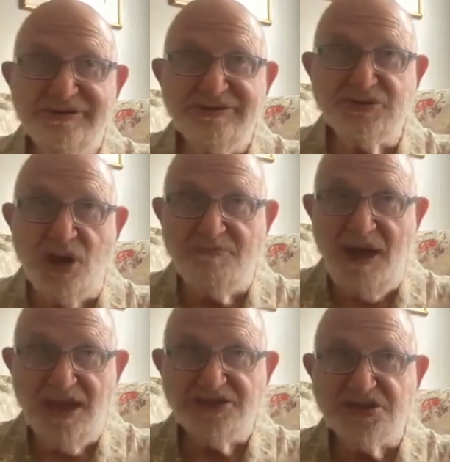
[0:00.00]
drug
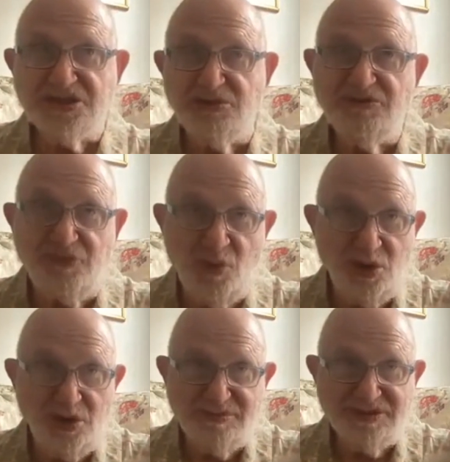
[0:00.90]
policy
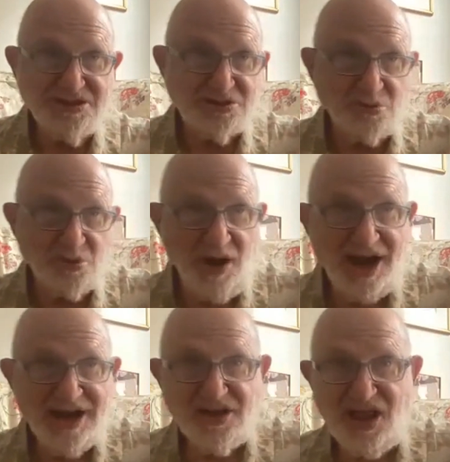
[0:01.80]
reform, this is where
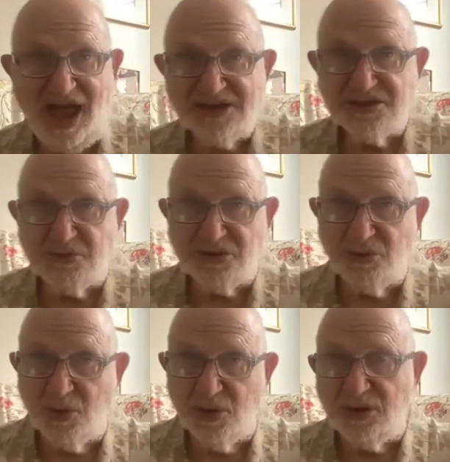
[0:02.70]
I clash with the
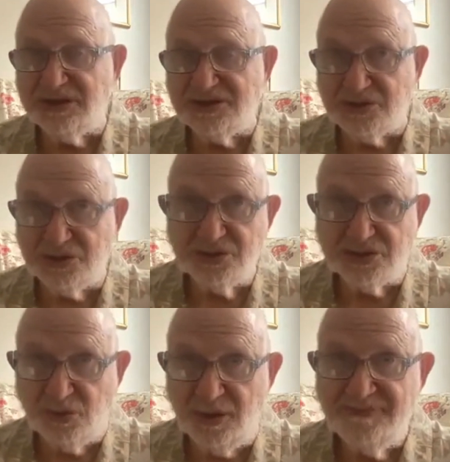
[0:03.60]
world as
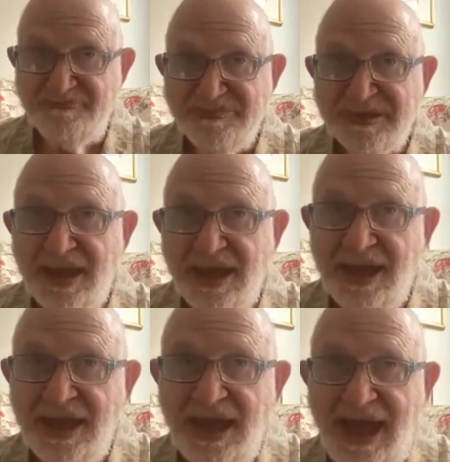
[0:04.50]
usual,
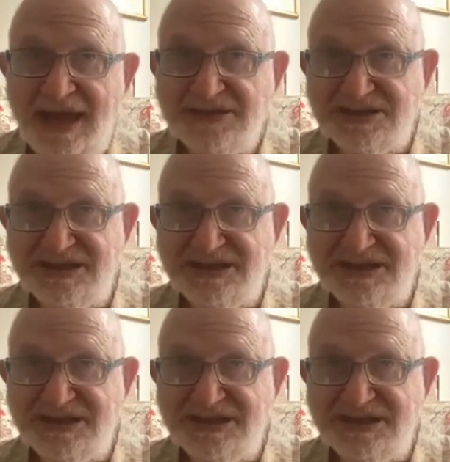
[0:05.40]
has